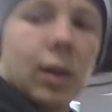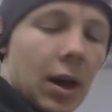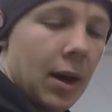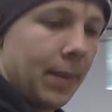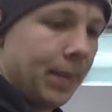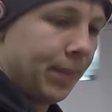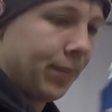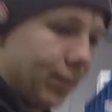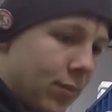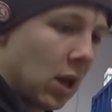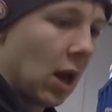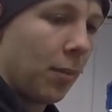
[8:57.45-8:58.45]

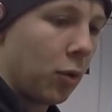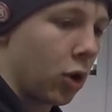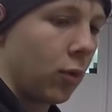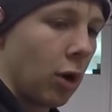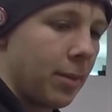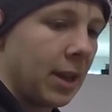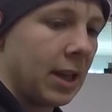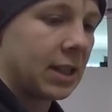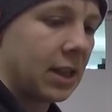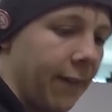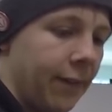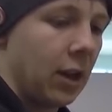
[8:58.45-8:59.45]
Yeah, I'm not gonna worry about that
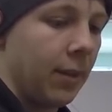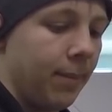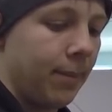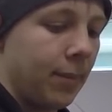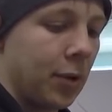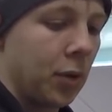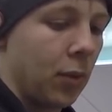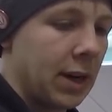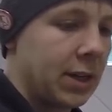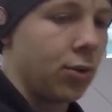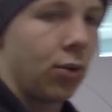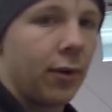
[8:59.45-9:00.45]
stuff yet. I'm gonna
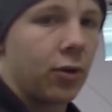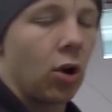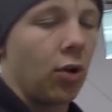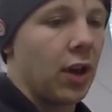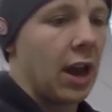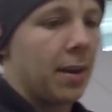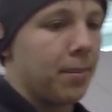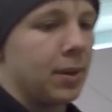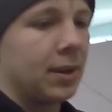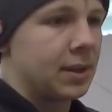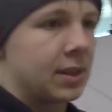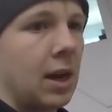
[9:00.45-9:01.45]
wait till I've got the amp
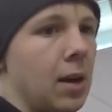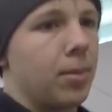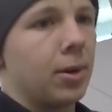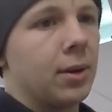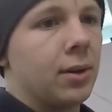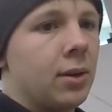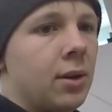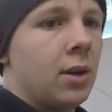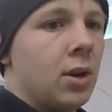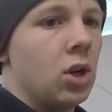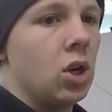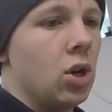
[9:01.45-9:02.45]
and the sub and
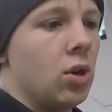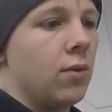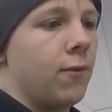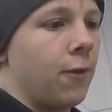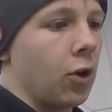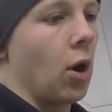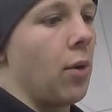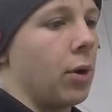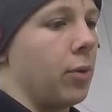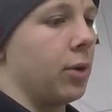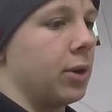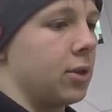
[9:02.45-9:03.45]
figure out
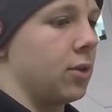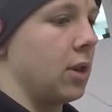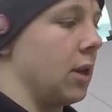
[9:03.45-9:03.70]
what I want to do